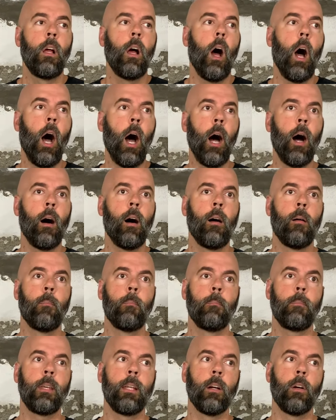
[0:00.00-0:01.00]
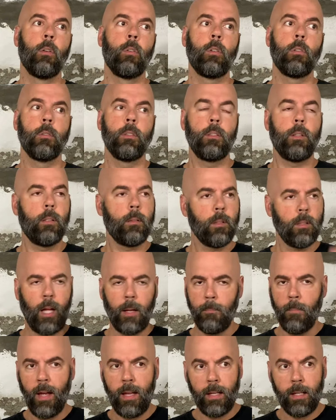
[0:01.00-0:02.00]
You know, I
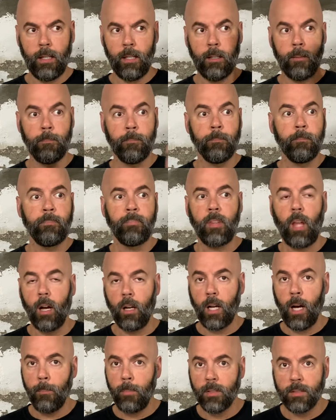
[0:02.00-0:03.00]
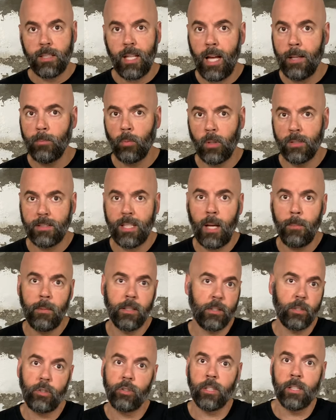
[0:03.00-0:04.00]
met him a couple times, one time
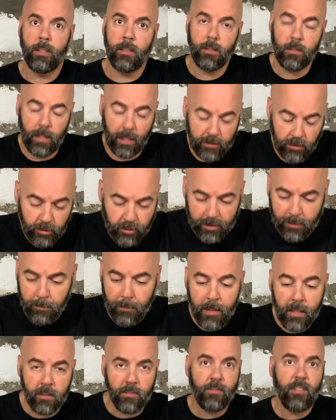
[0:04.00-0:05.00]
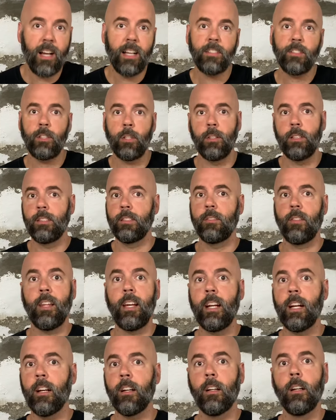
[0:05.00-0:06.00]
Extreme Beer Fest, you know, he's
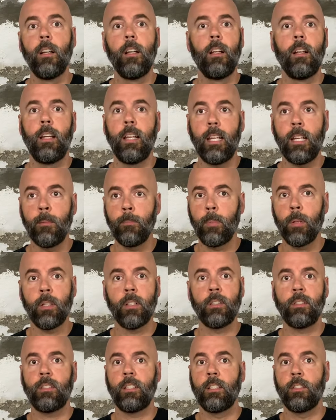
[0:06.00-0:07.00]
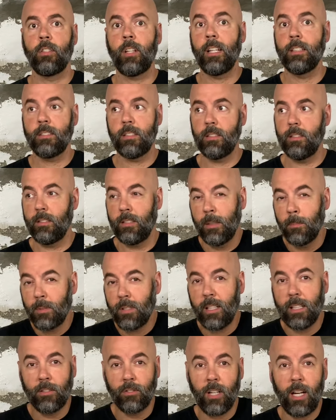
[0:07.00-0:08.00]
there in person. He tries to, it seems
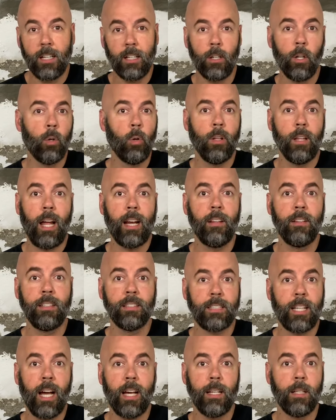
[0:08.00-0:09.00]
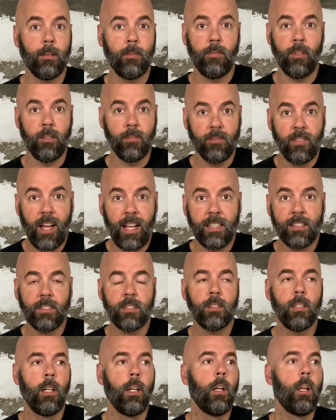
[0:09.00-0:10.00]
like try to go to a lot of these kind of events.